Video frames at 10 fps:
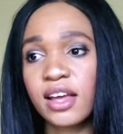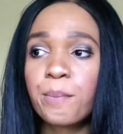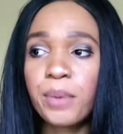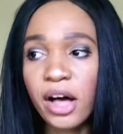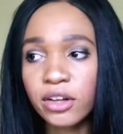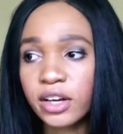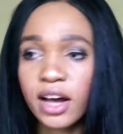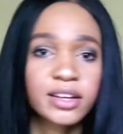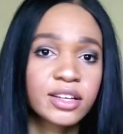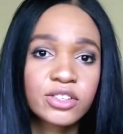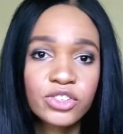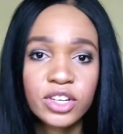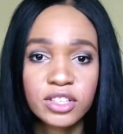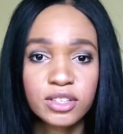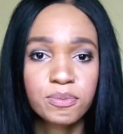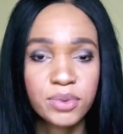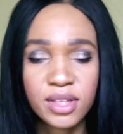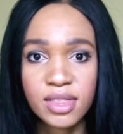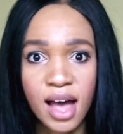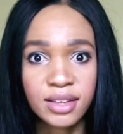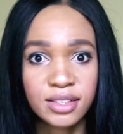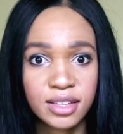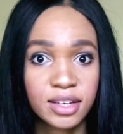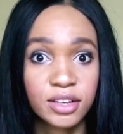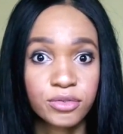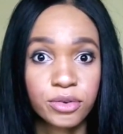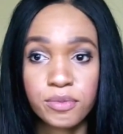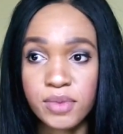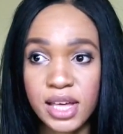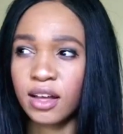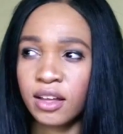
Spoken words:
and Belgrade has just been that city for me.